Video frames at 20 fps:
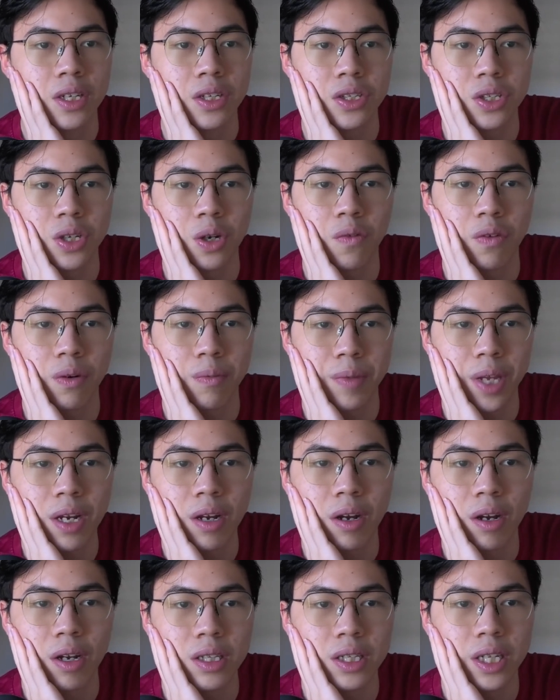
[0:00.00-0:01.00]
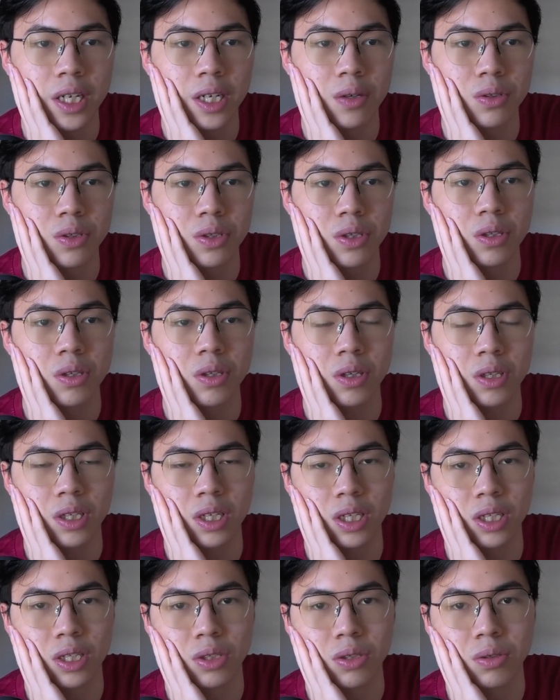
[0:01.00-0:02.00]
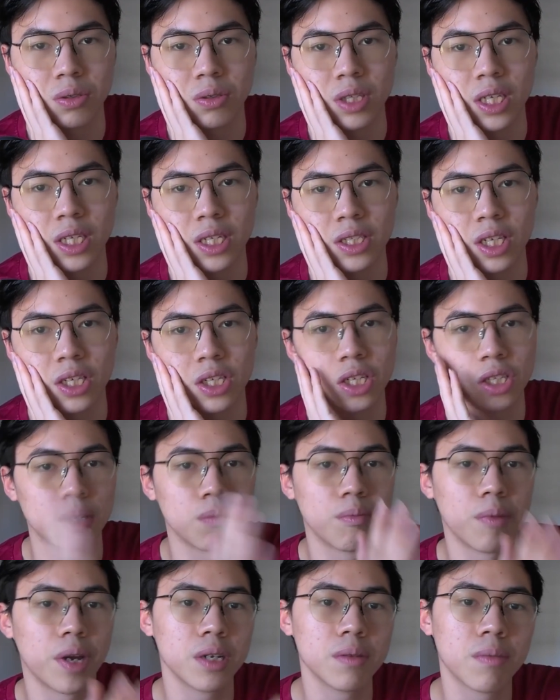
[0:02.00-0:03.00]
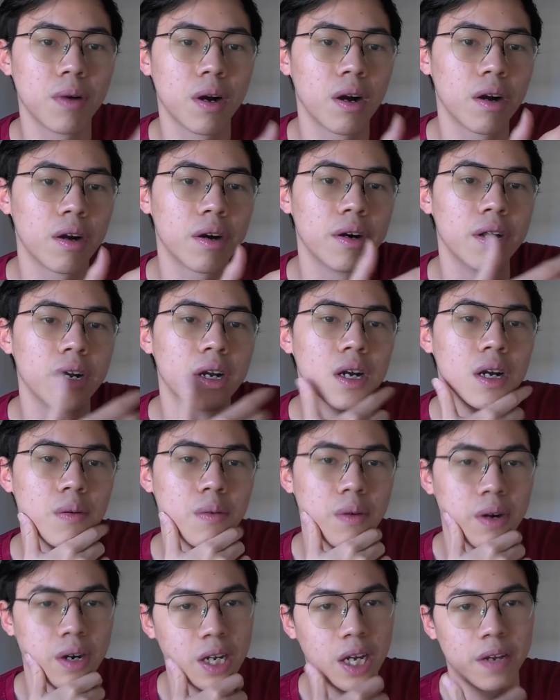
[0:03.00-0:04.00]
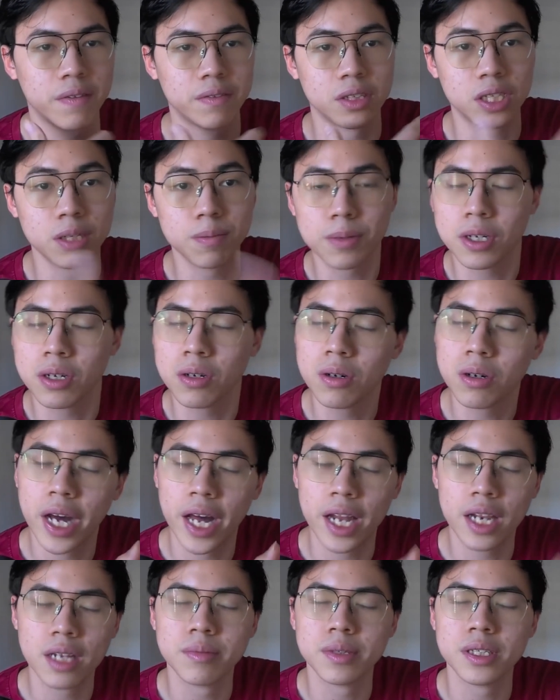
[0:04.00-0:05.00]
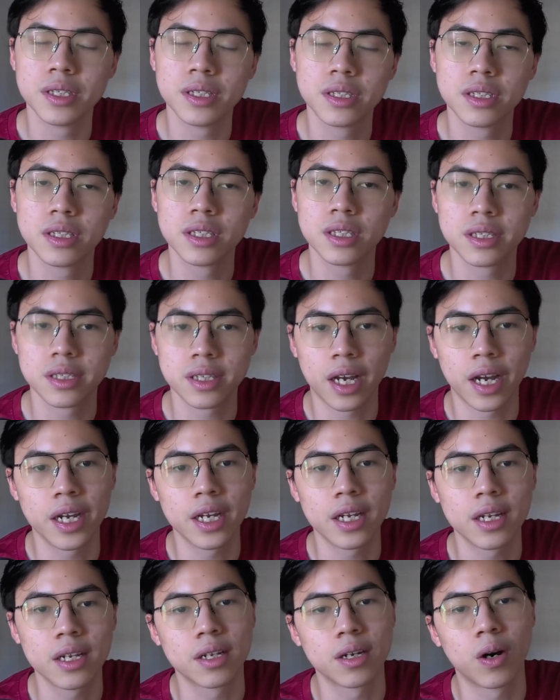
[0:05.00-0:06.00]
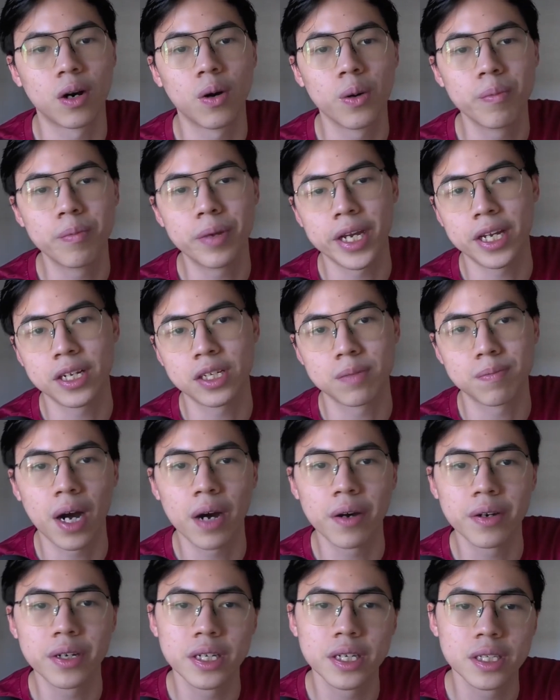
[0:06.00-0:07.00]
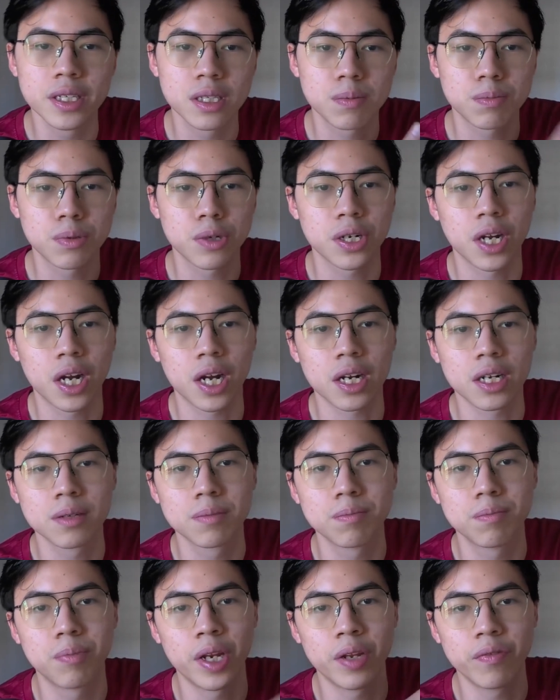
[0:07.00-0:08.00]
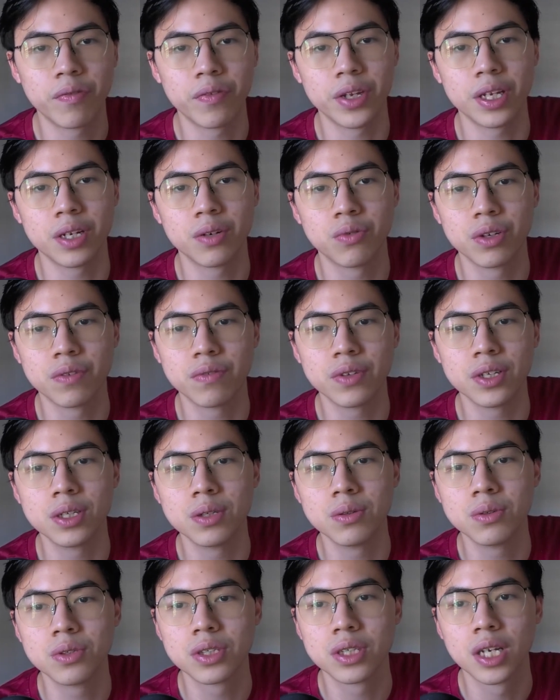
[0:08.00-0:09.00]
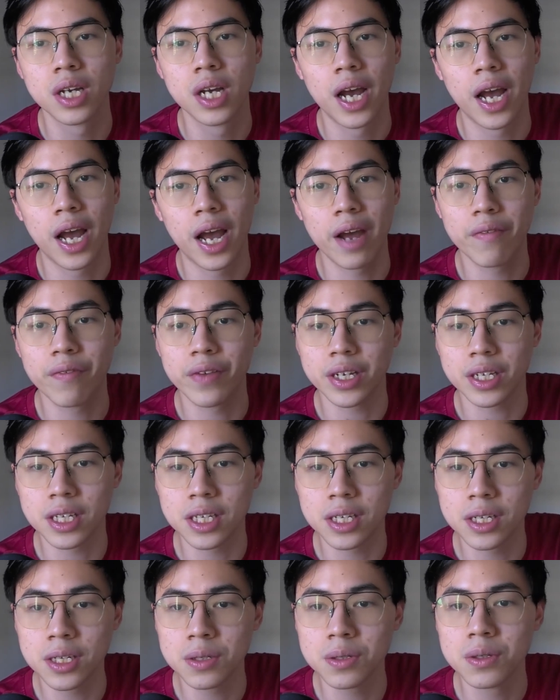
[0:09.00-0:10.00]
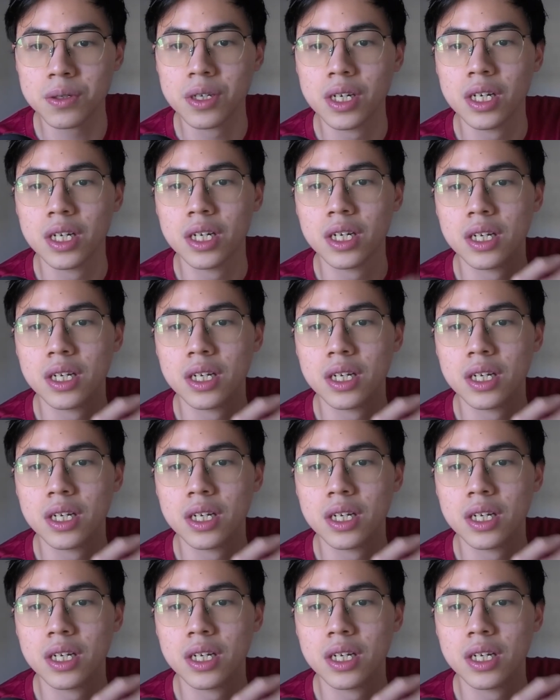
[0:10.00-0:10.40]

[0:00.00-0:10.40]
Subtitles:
So from then on, they also looked into things such as a menu bar, where they have the typical elements inside, the homepage about us, product, benefit, reviews, FAQ,